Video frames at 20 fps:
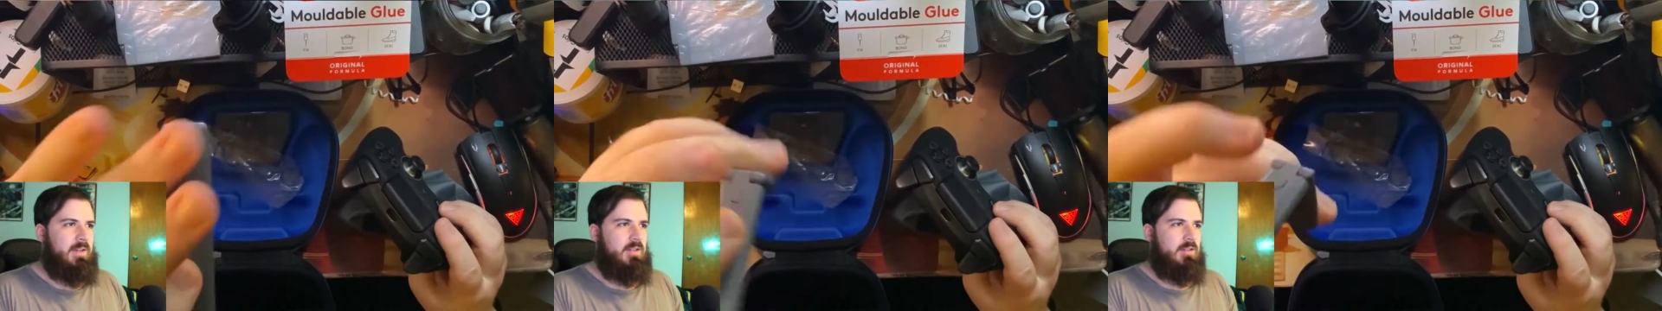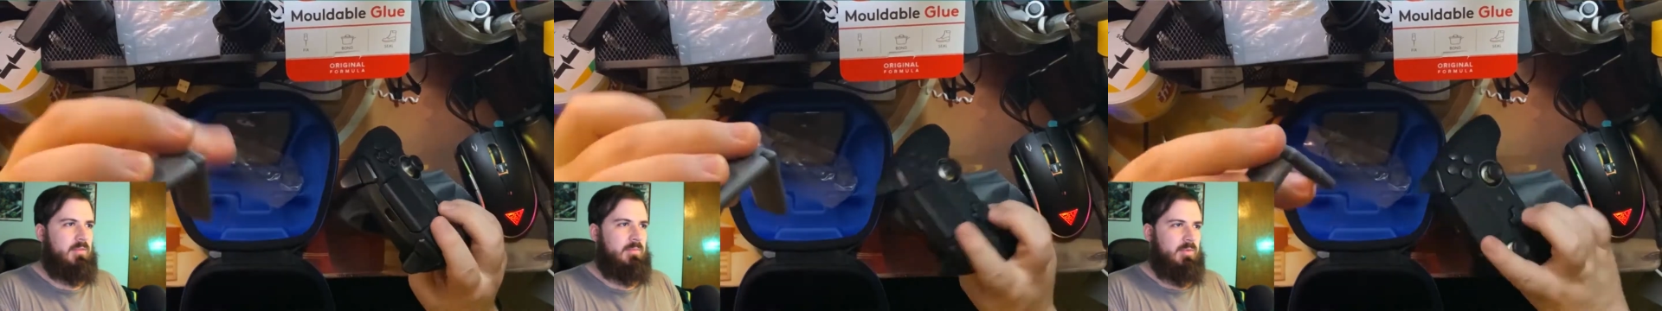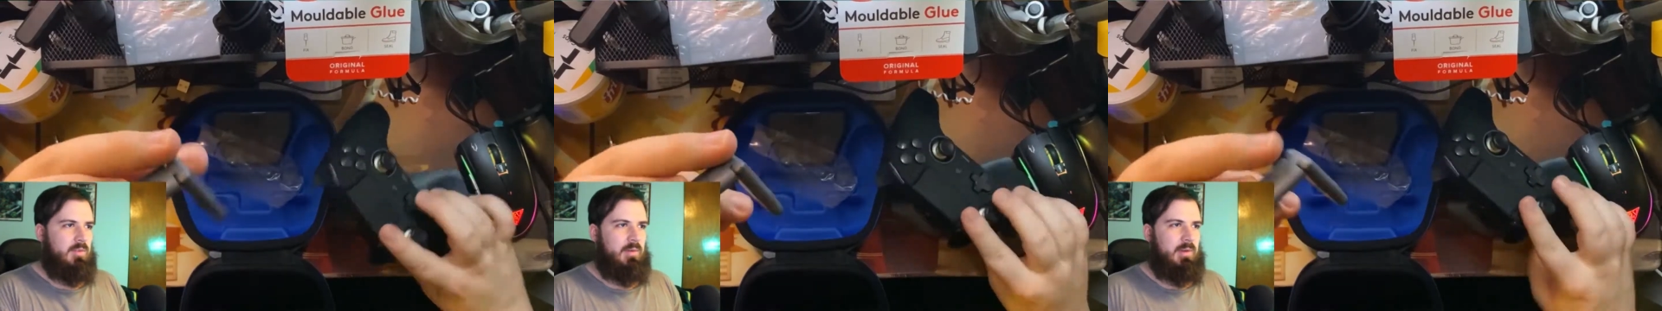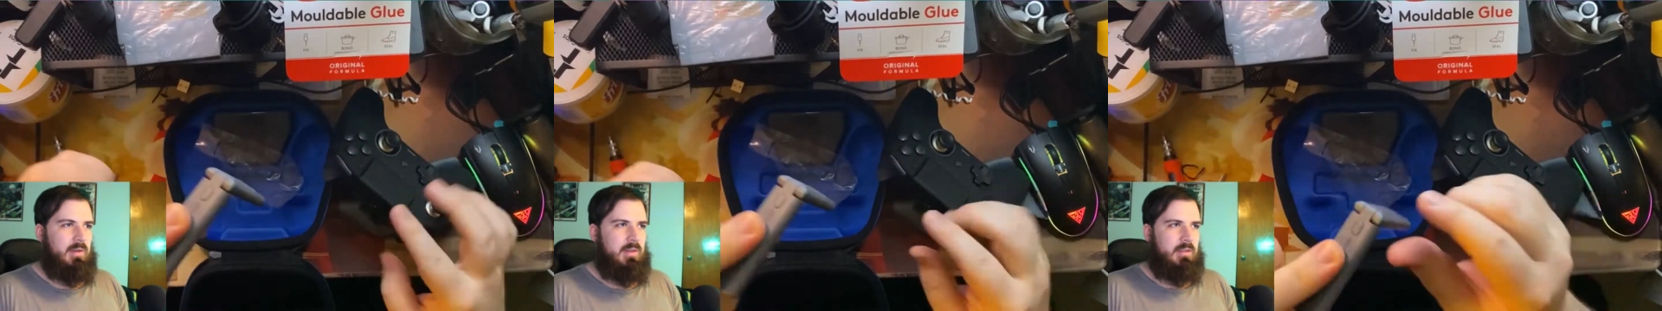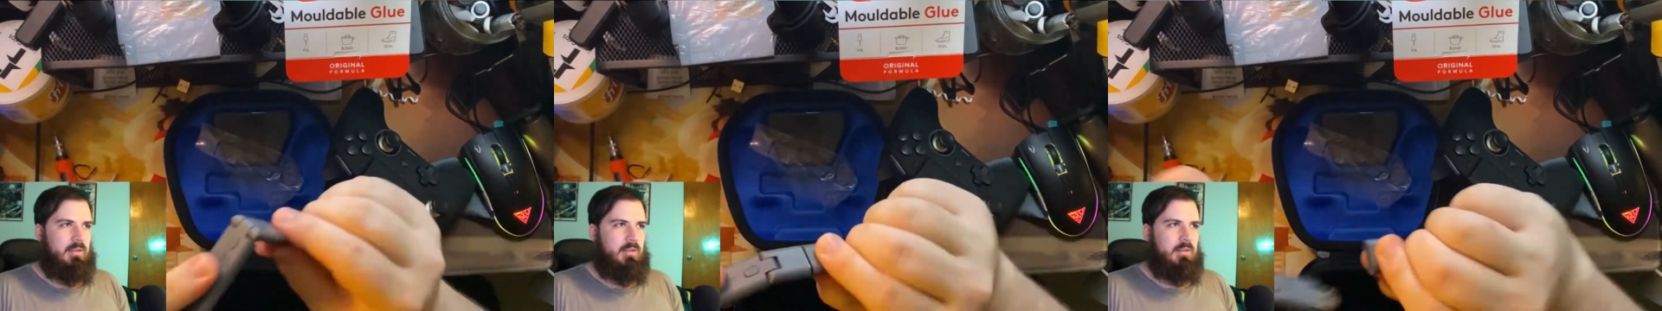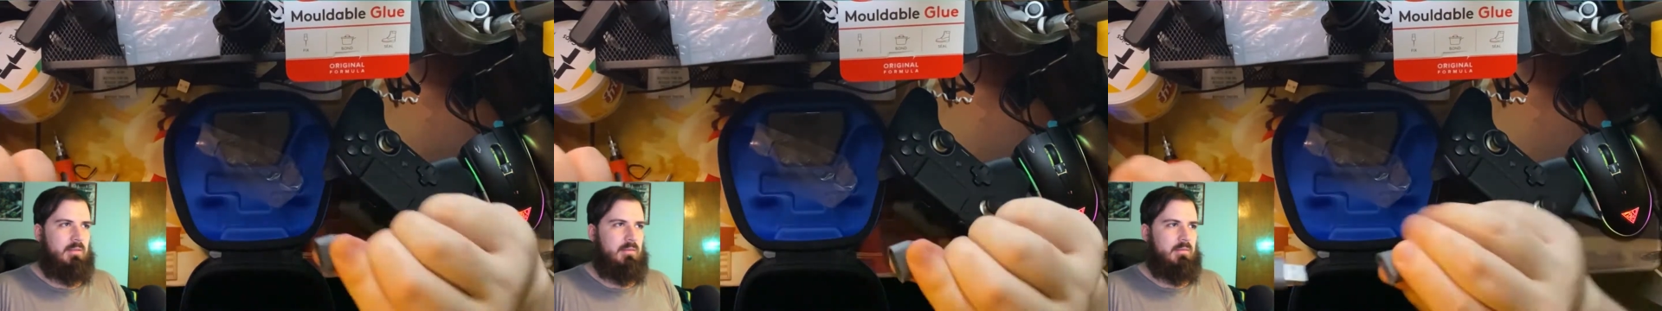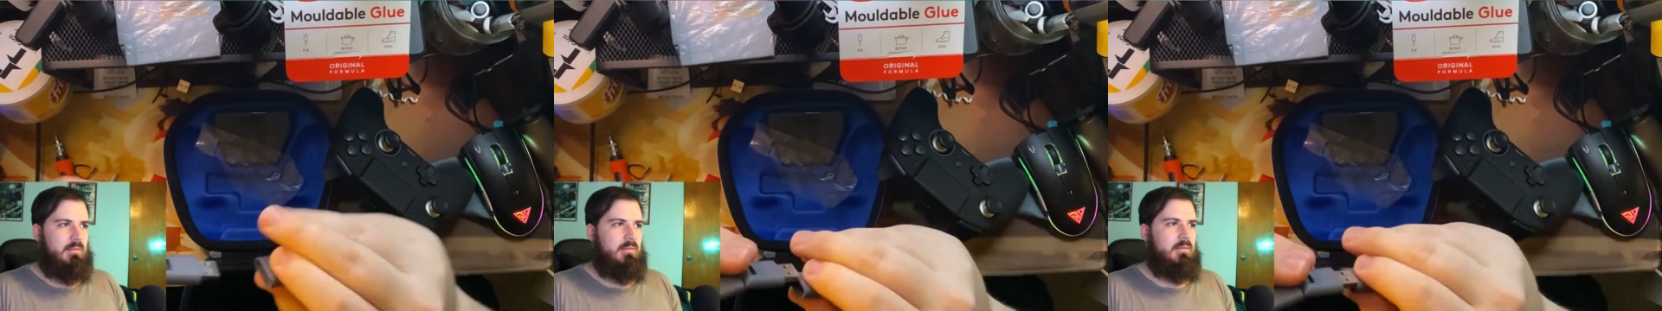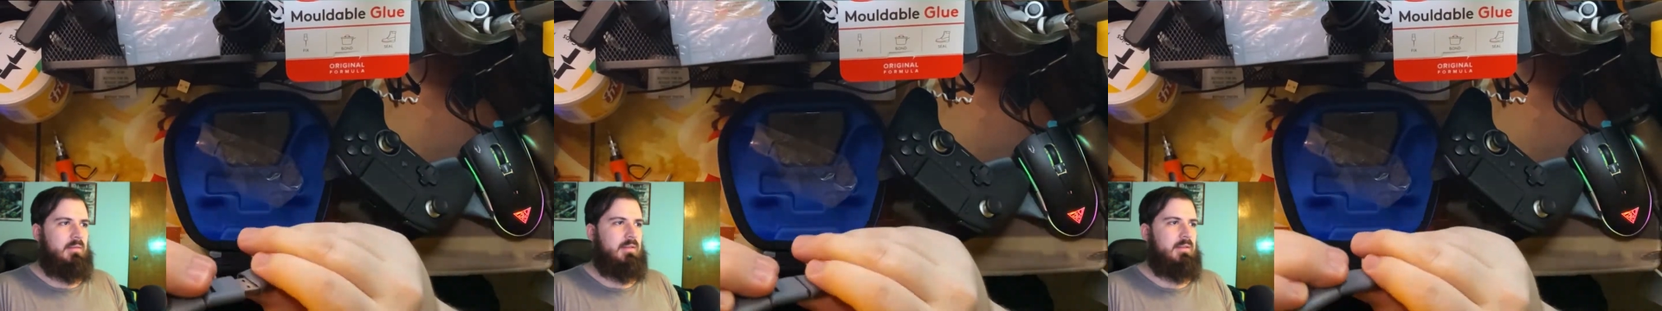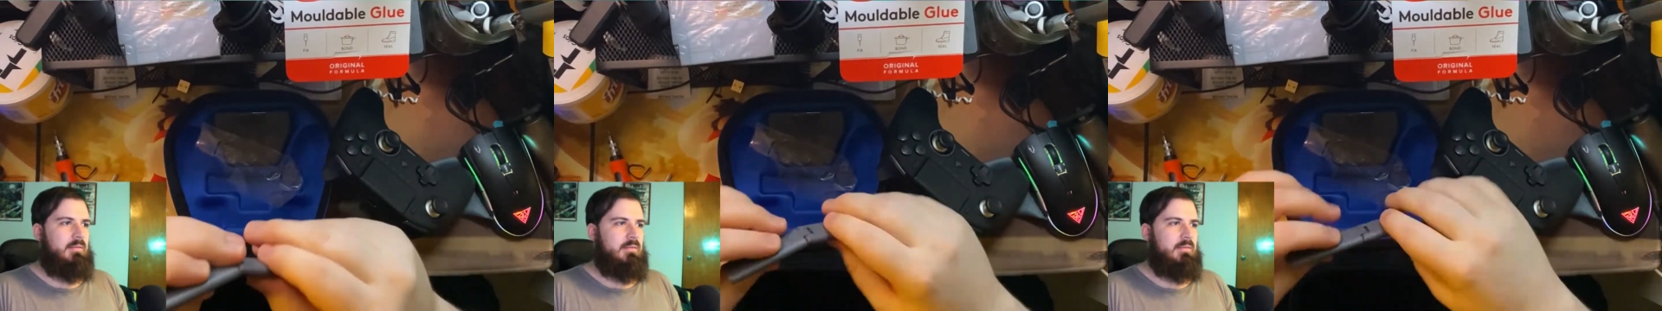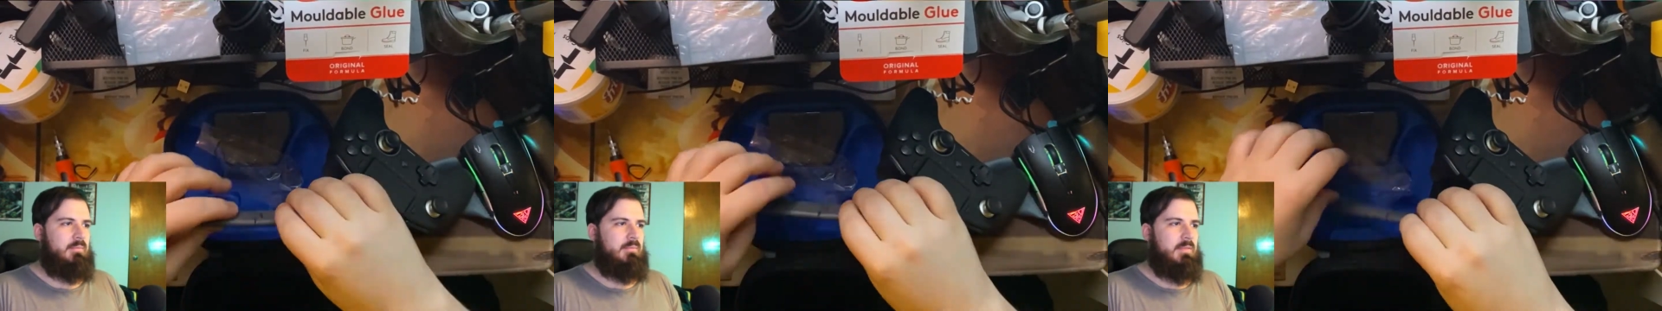reach them, so I
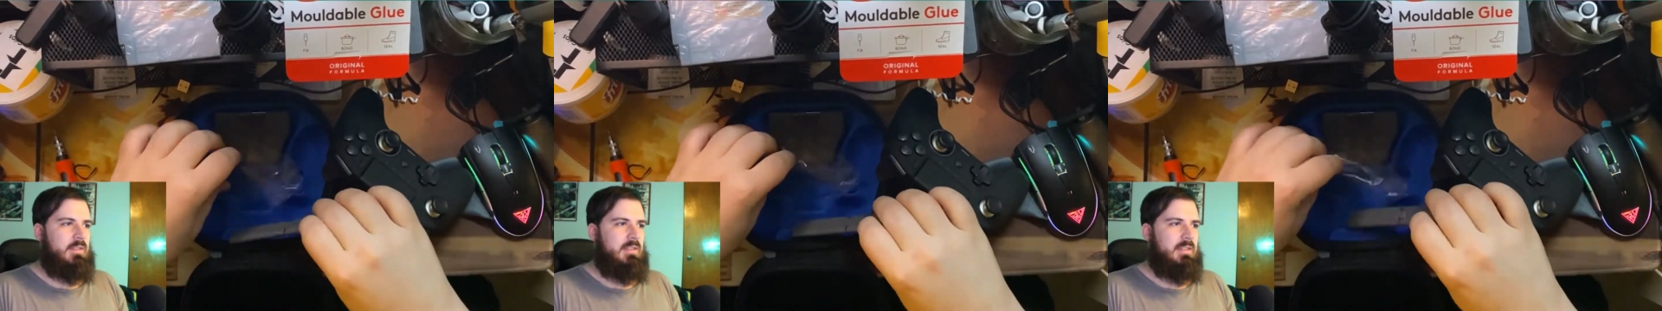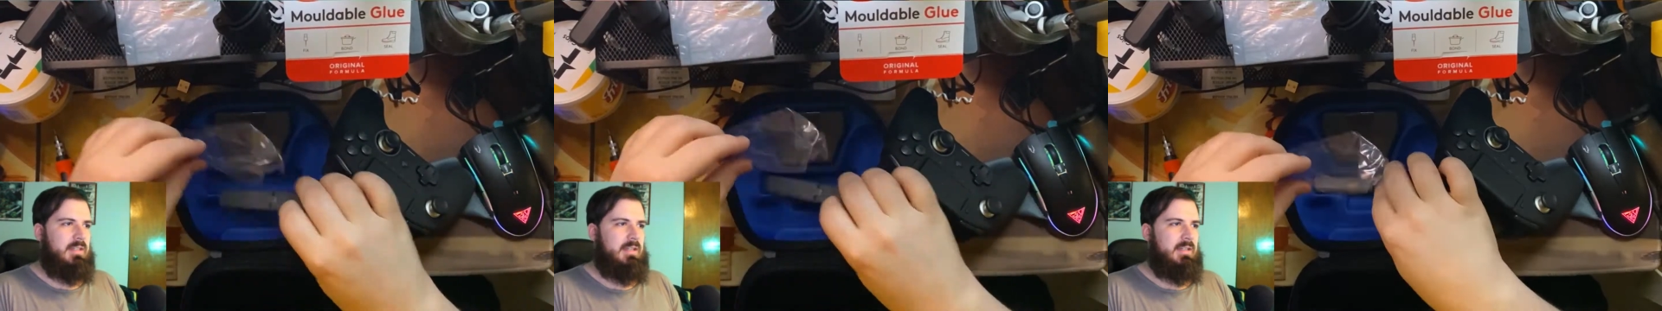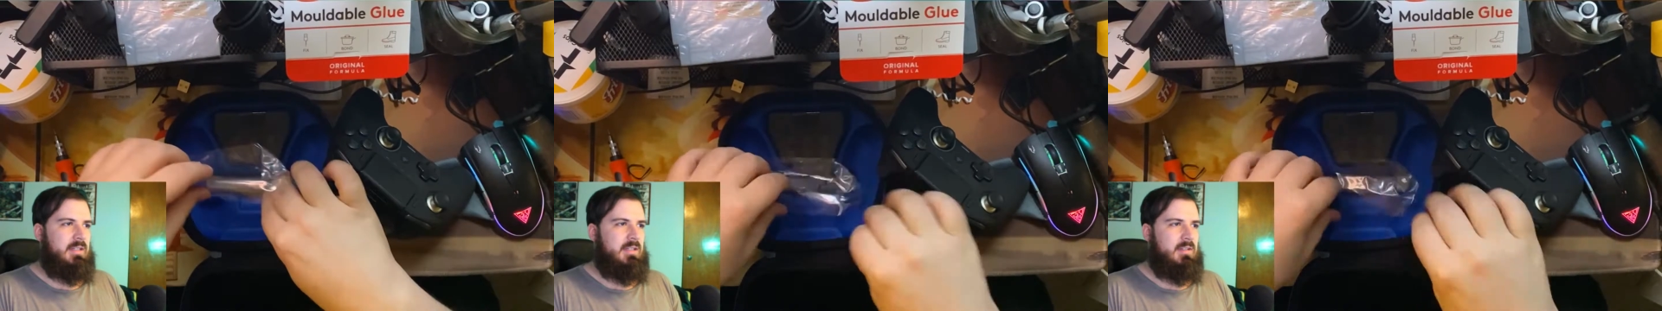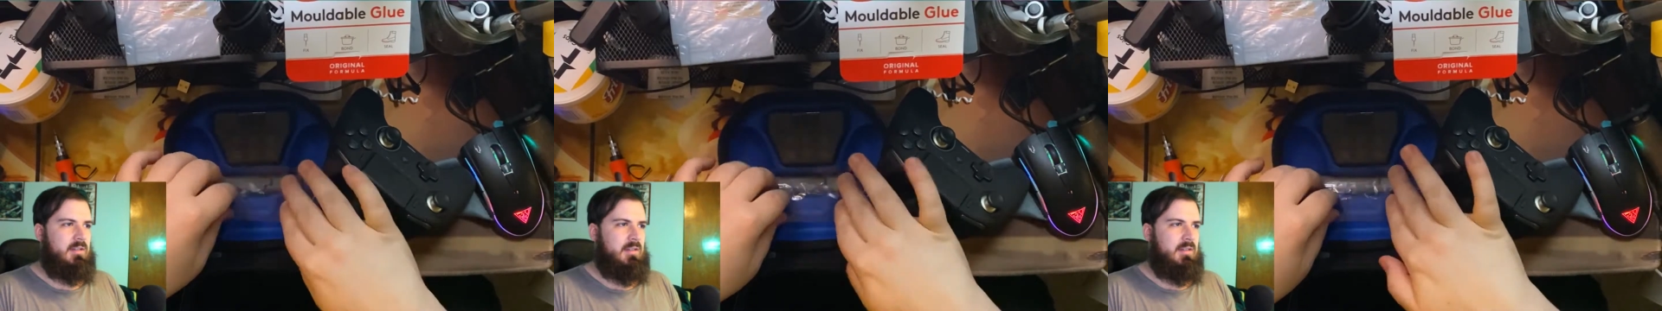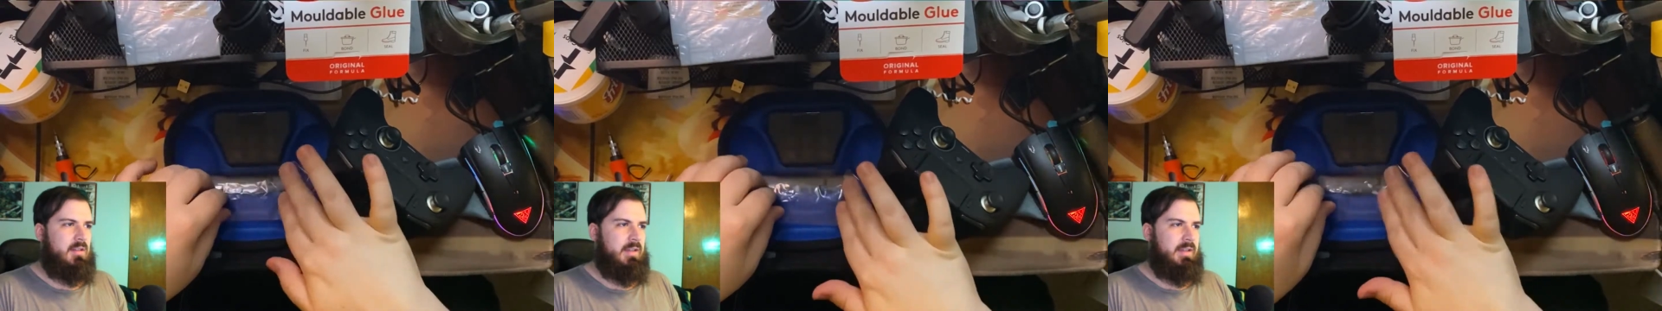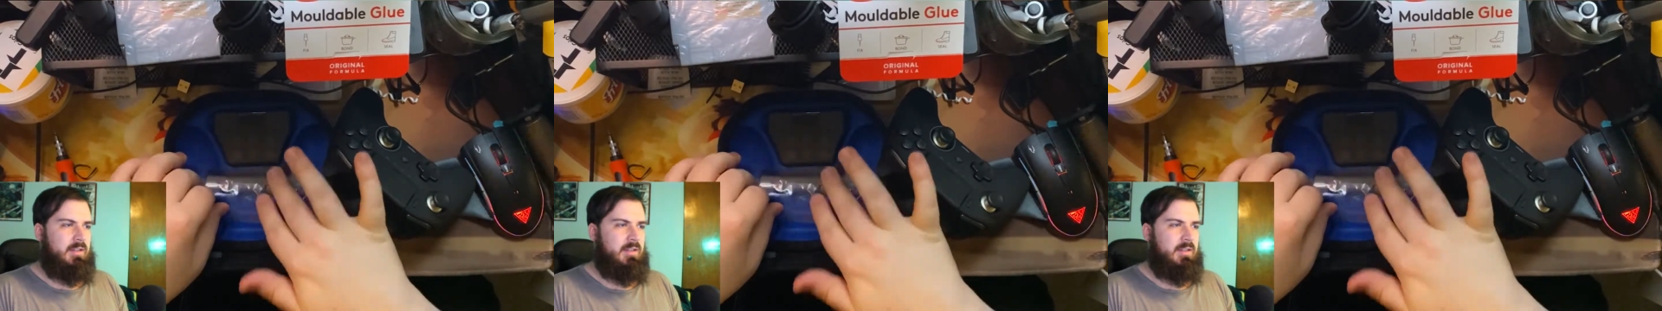decided to